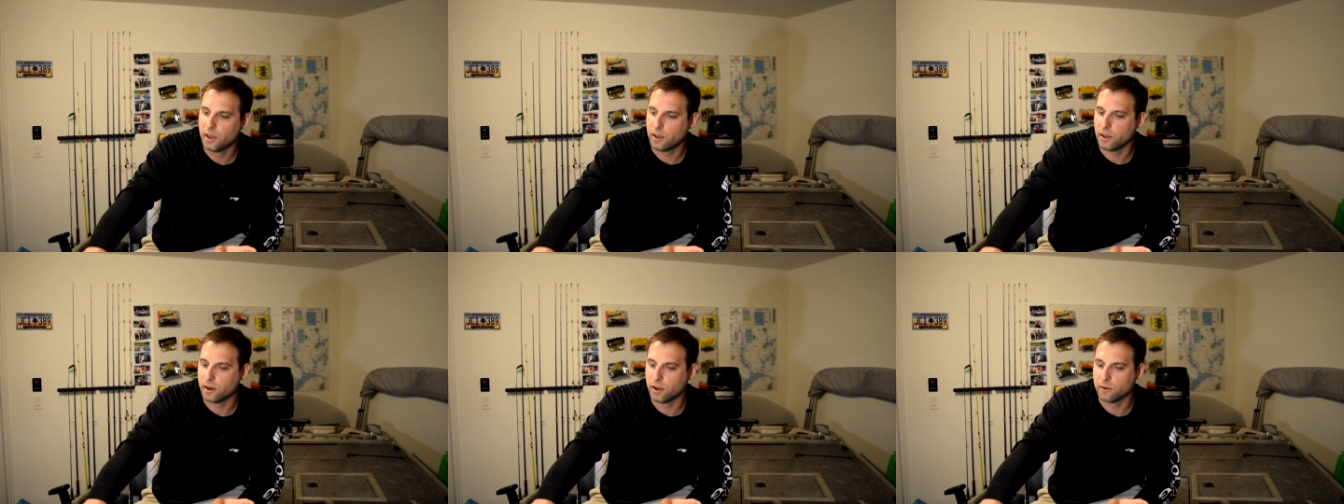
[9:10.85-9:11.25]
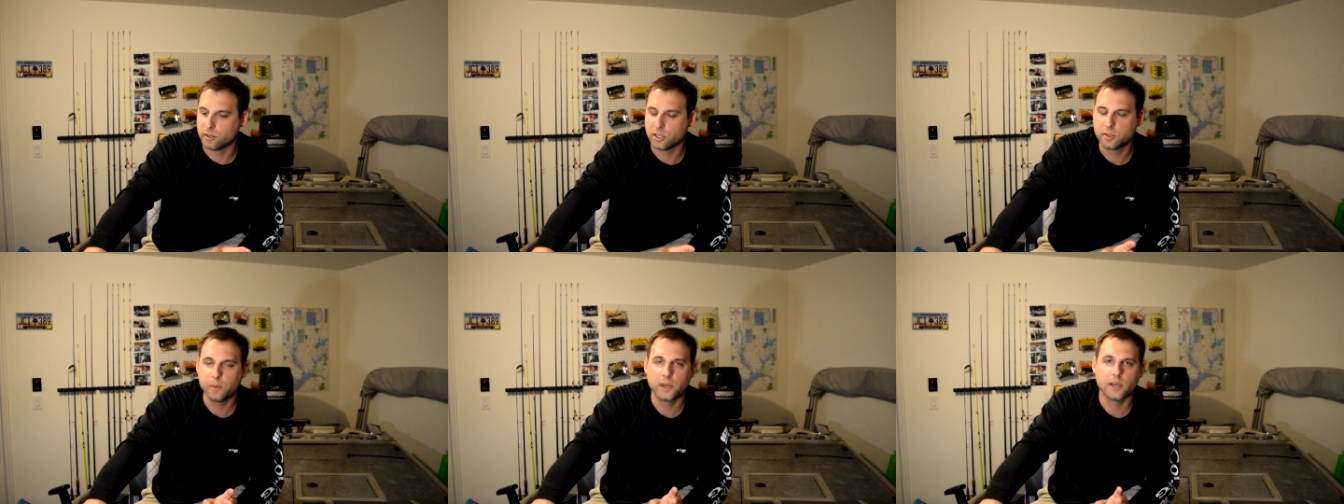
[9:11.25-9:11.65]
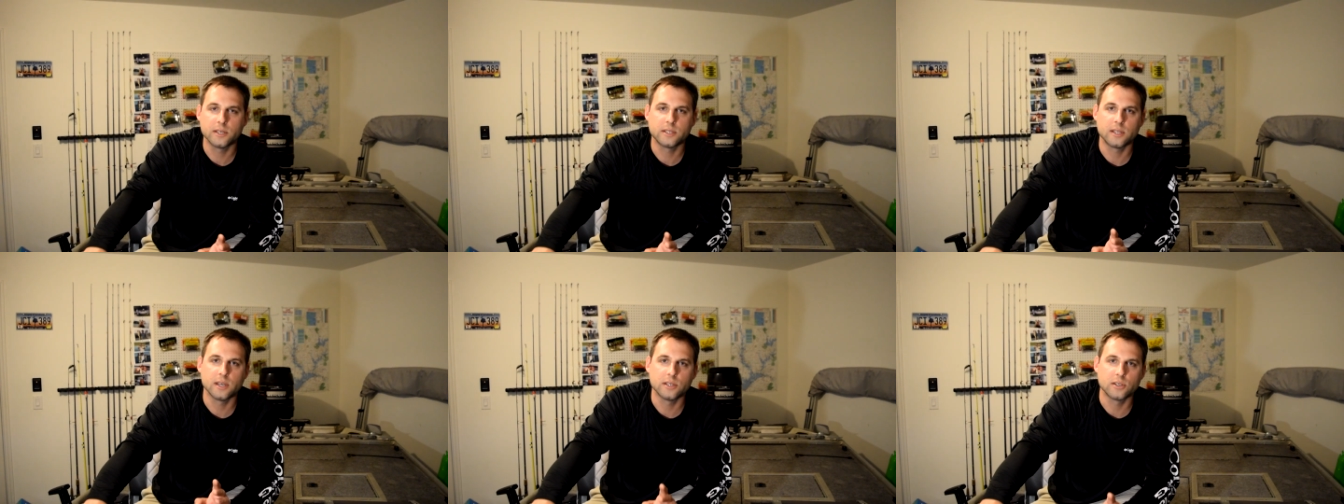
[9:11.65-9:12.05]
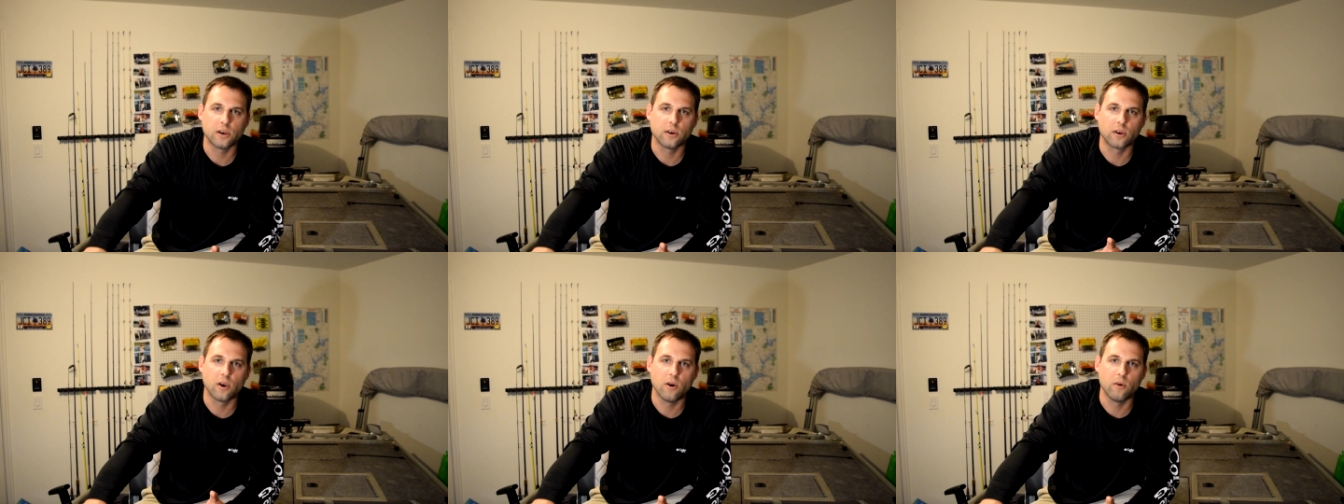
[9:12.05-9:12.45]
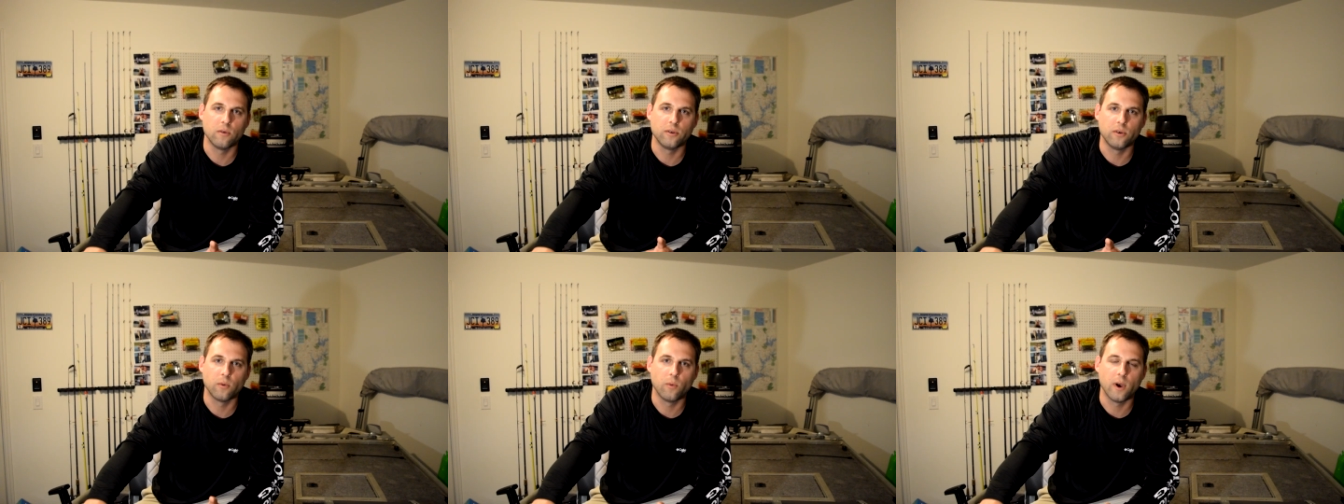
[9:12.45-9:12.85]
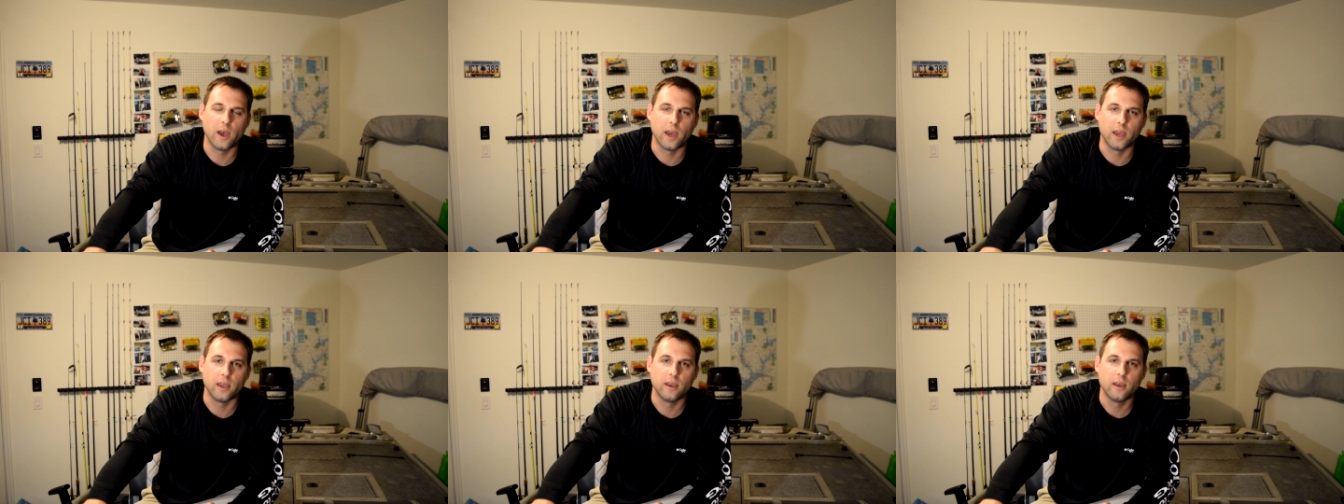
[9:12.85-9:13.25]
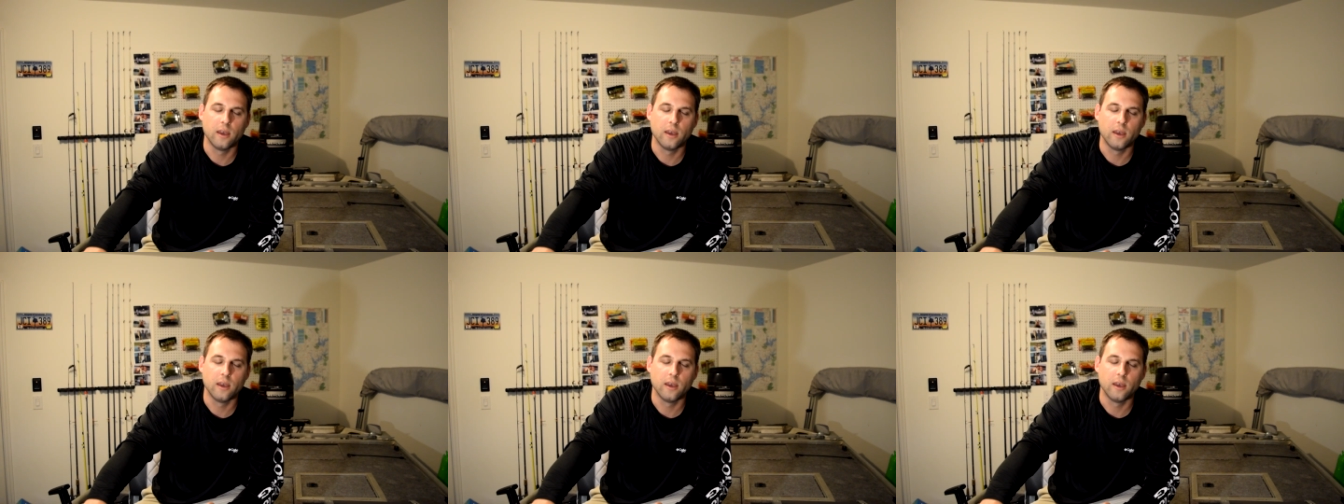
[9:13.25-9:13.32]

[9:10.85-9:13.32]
You know, just because things aren't going your way,